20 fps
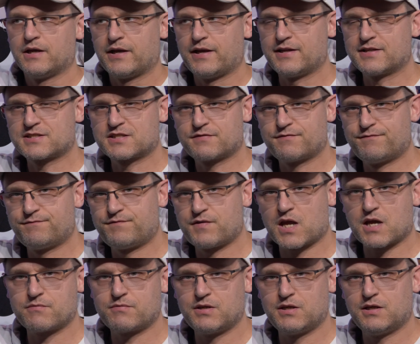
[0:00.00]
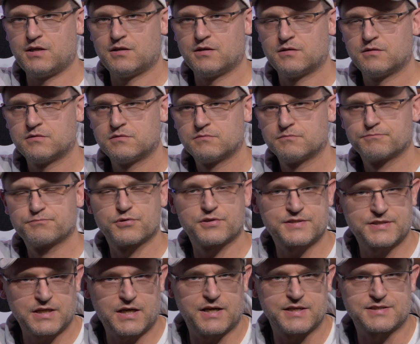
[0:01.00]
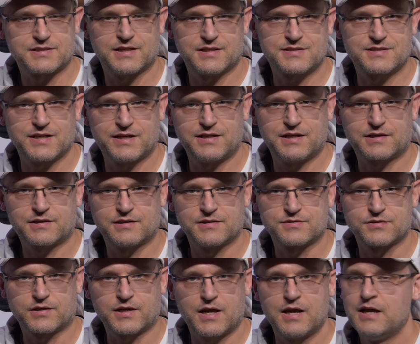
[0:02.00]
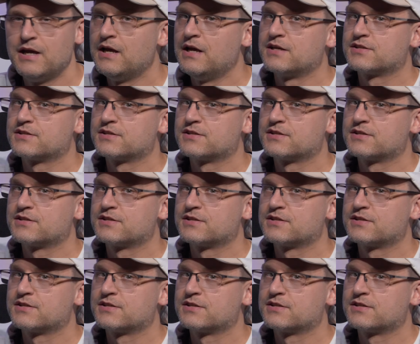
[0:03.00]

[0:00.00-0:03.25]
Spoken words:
it's very precise, let's say like this, okay?